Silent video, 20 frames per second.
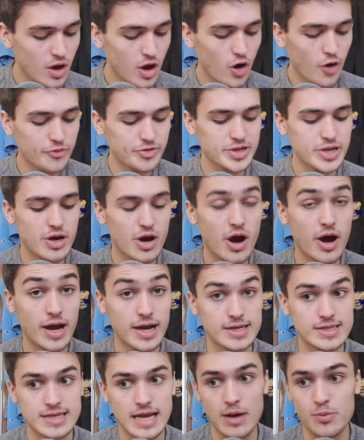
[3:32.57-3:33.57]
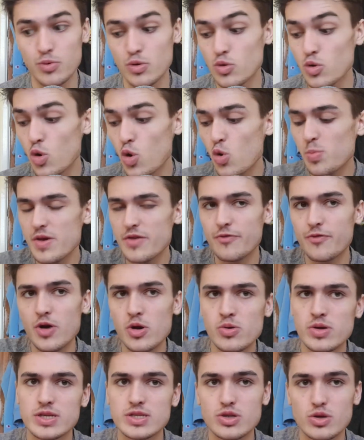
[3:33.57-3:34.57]
Obviously an eye exam will all be
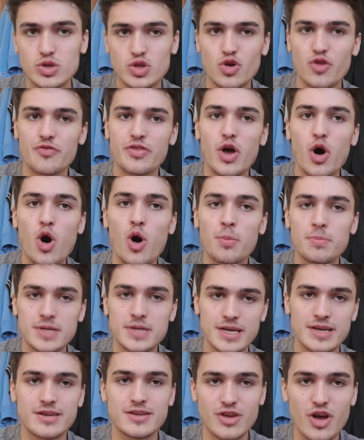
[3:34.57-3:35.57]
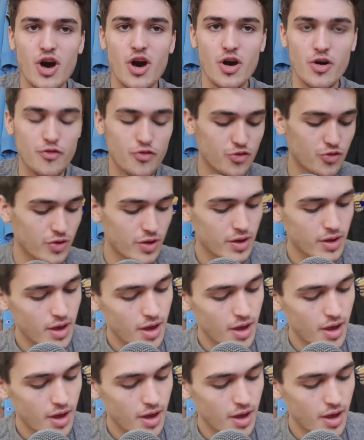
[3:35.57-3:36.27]
focused on sort of the optic nerve.